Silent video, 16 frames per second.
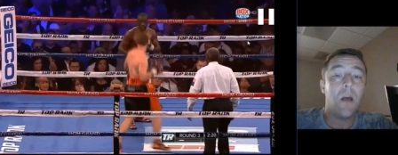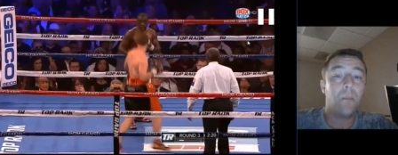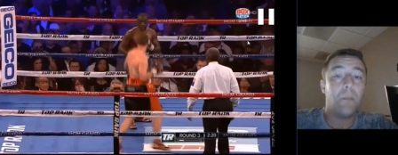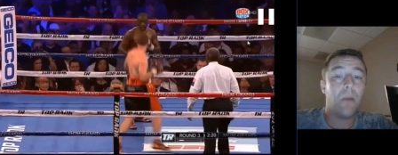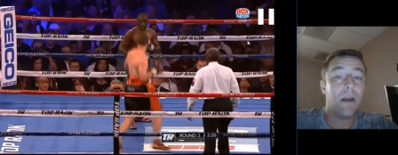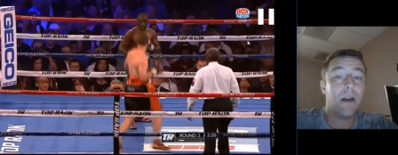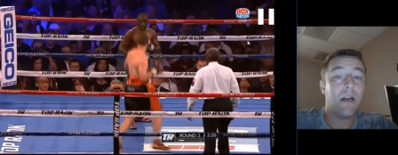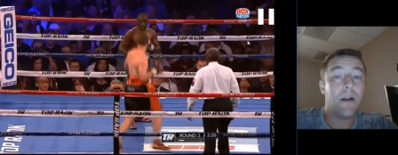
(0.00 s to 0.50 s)

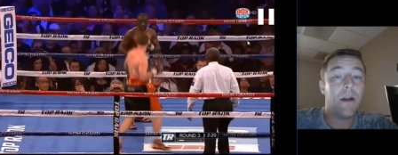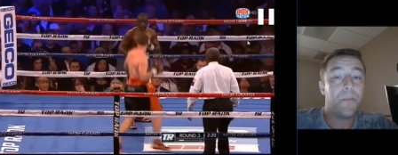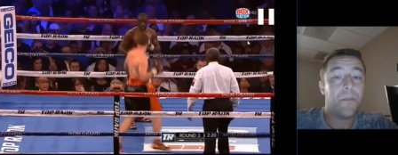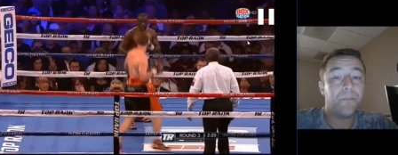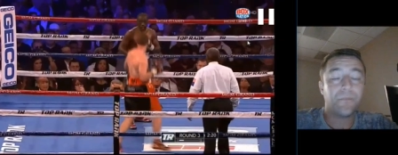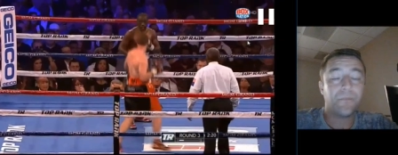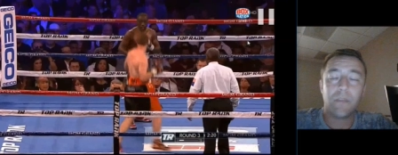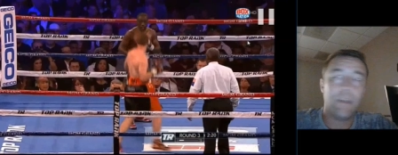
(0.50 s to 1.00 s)
But,
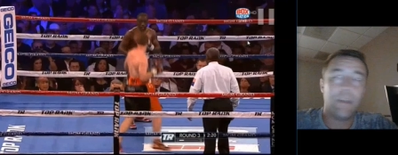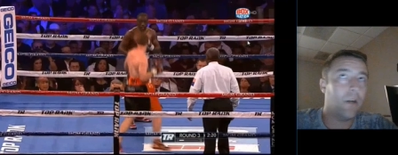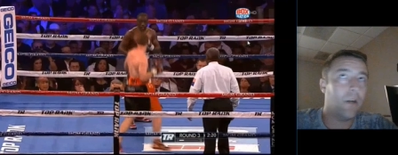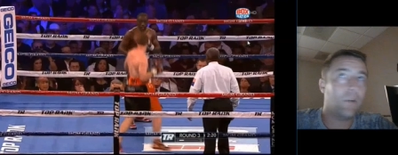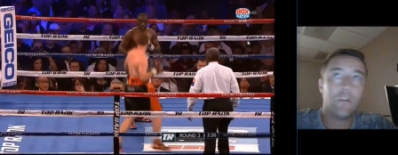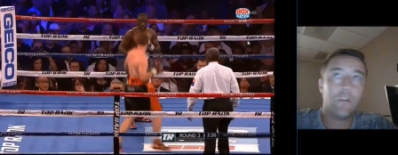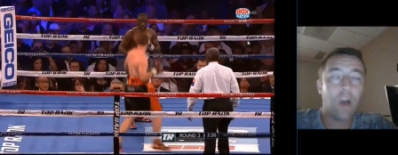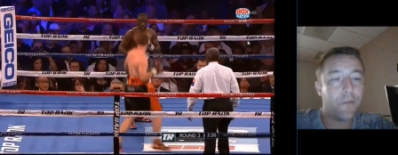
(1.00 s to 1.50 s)
um, you
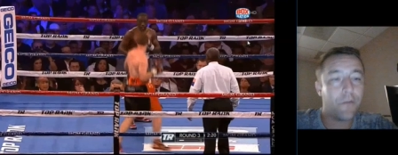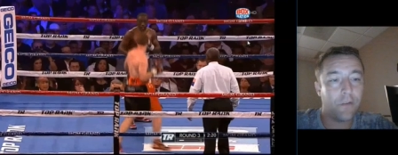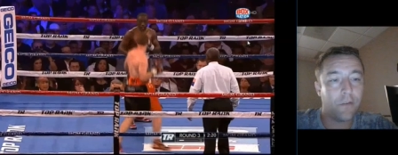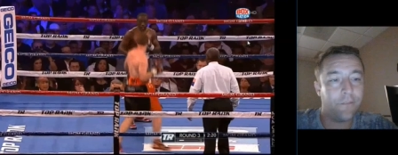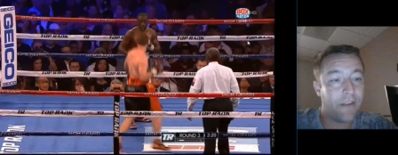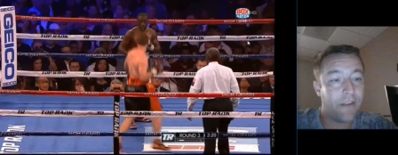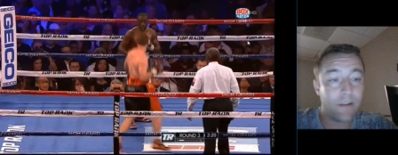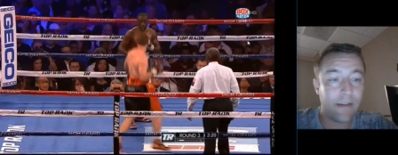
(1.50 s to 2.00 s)
know,
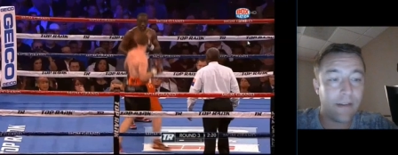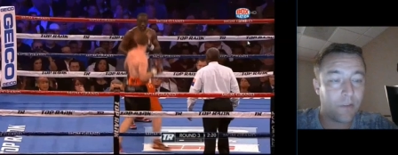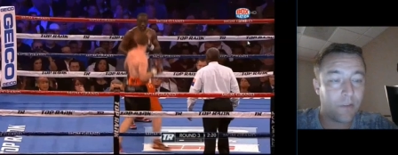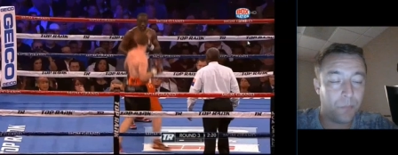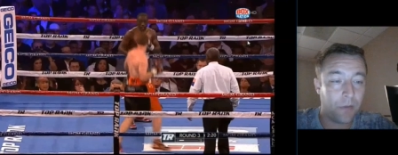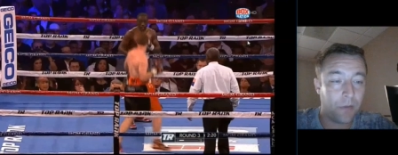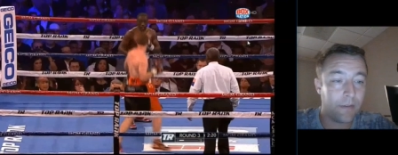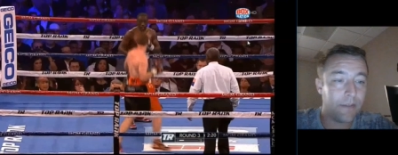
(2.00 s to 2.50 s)
Crawford very
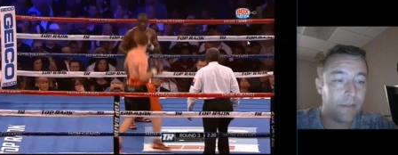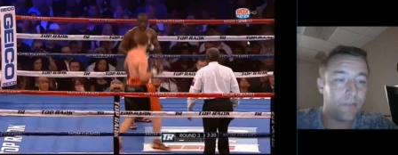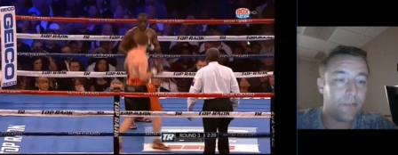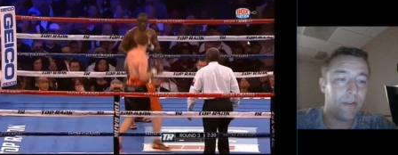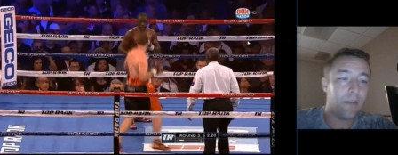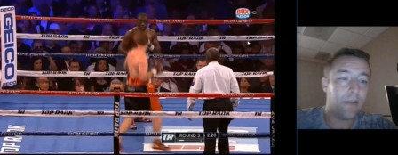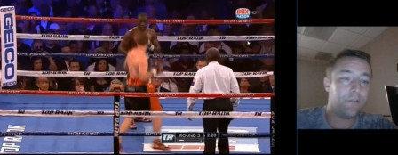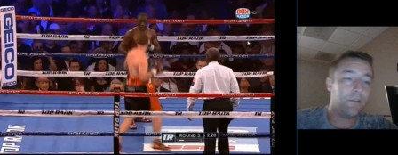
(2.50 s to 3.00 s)
experienced
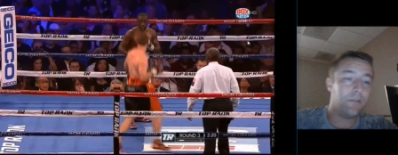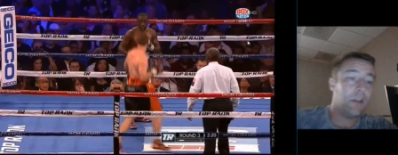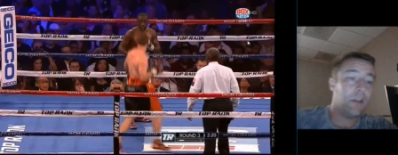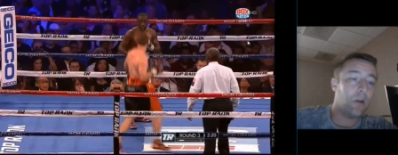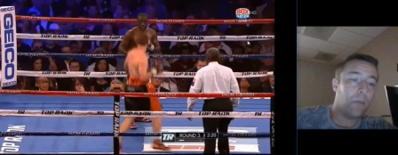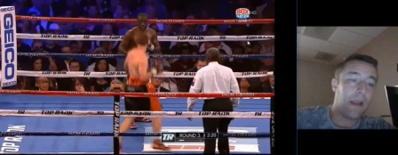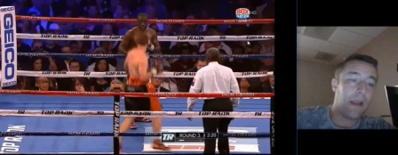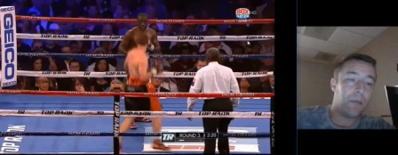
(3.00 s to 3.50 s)
and, you
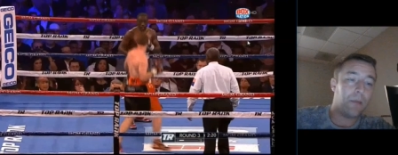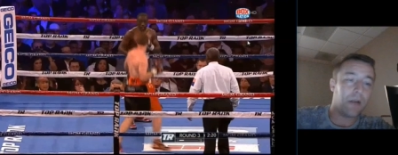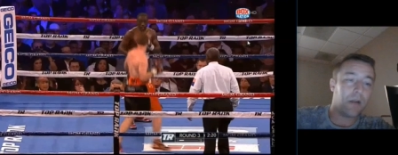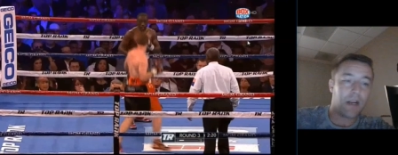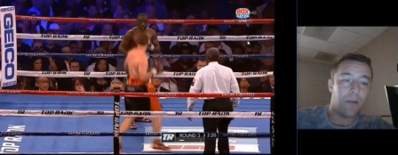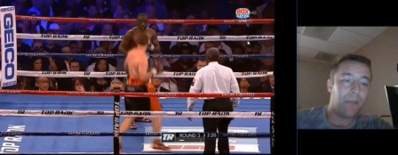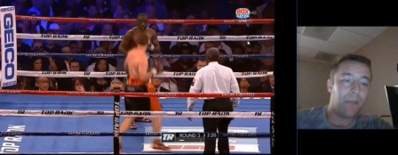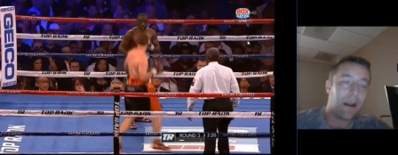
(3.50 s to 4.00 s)
know, able to
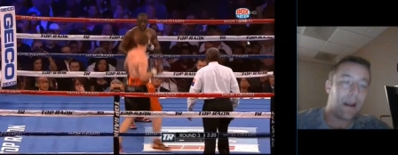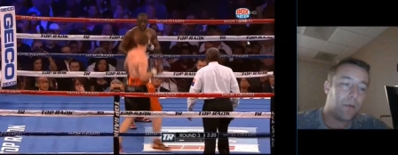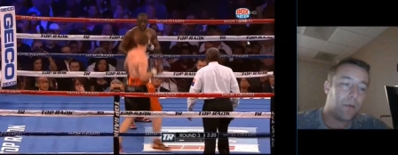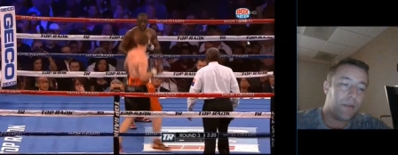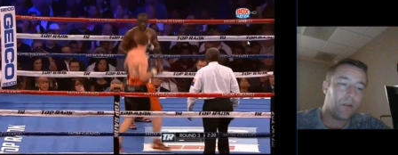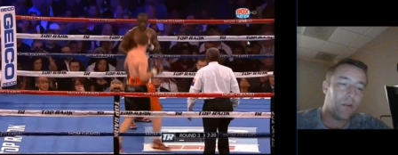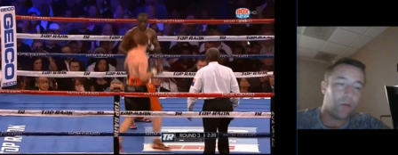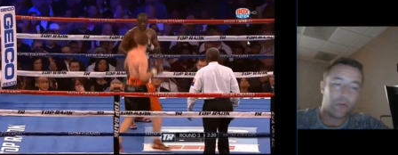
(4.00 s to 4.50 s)
come back with
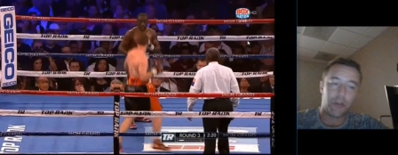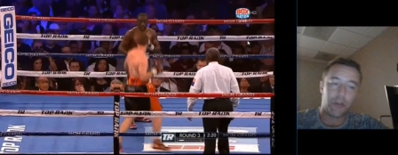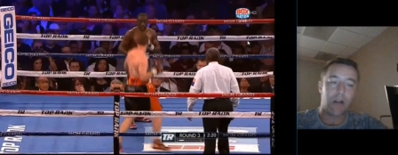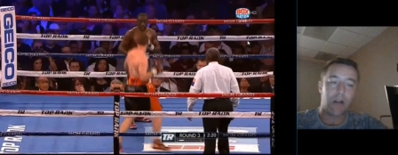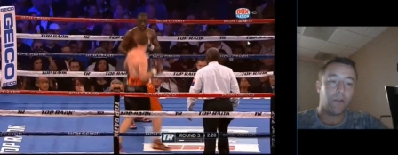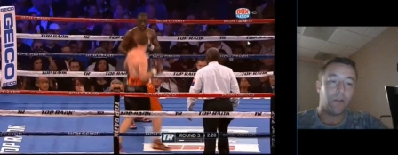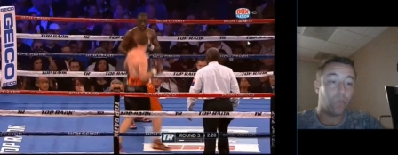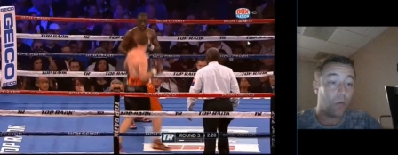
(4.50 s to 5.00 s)
his own
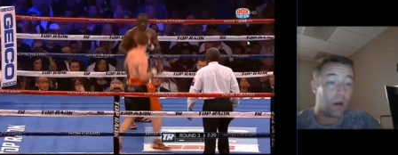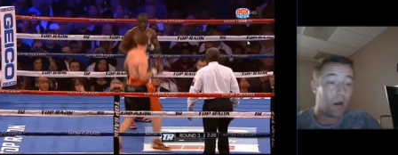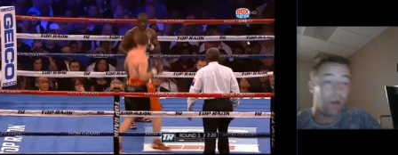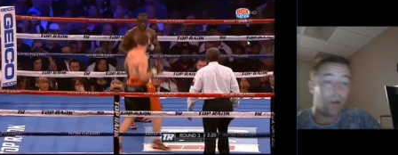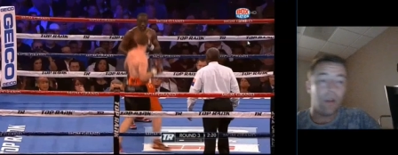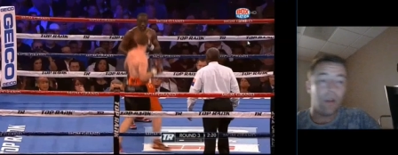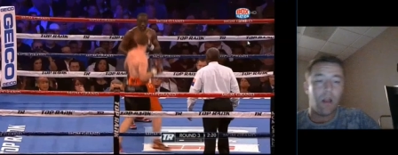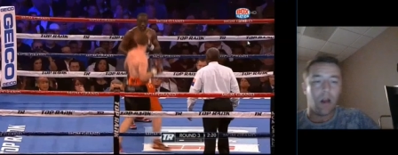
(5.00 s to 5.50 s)
shot as
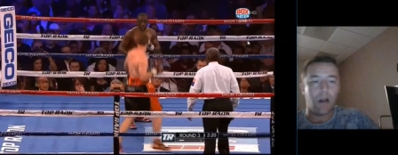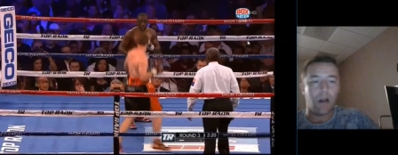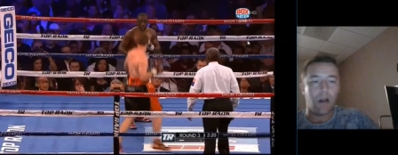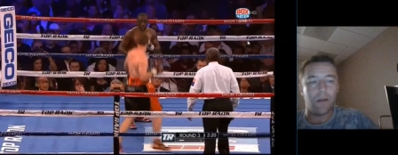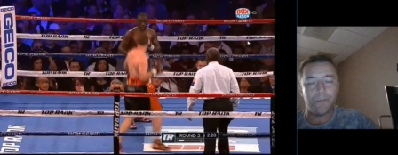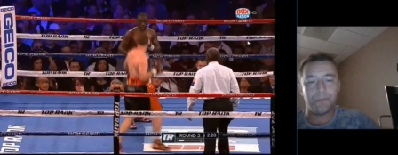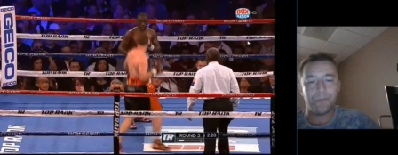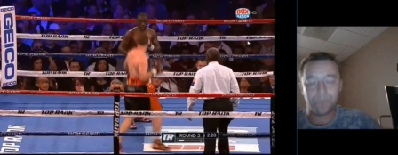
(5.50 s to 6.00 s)
well.
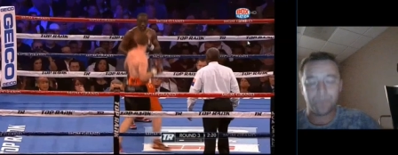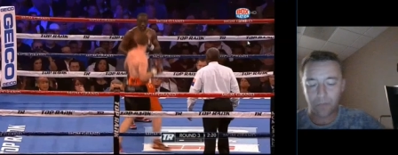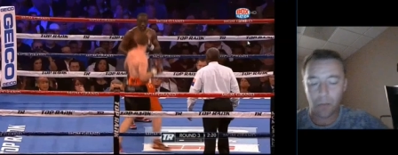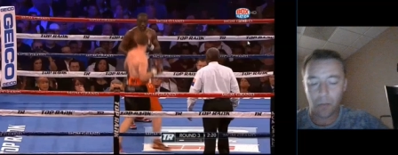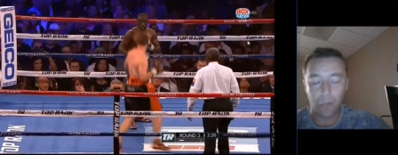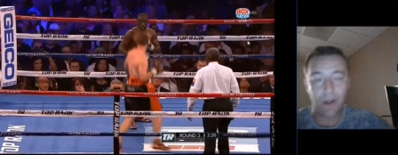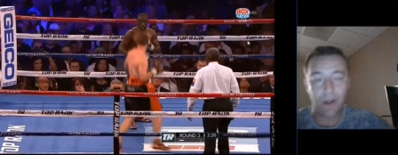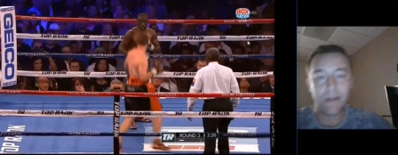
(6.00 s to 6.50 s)
Um,
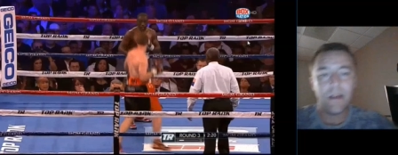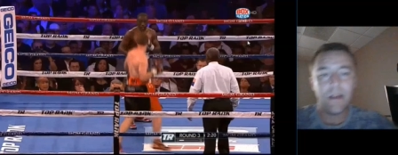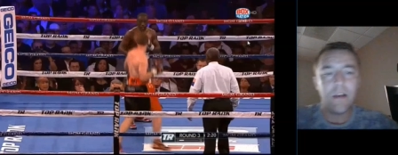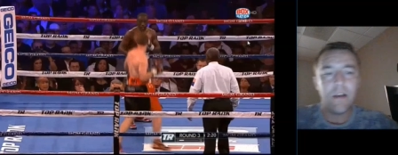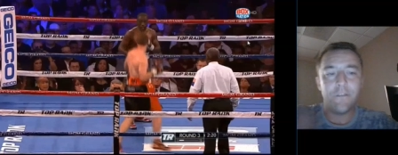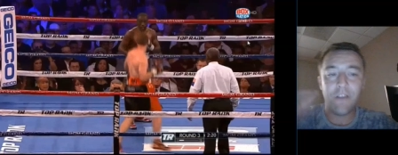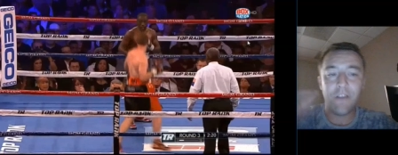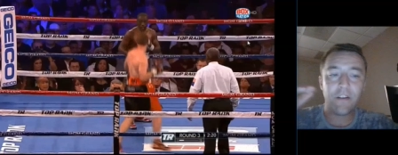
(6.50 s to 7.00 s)
But very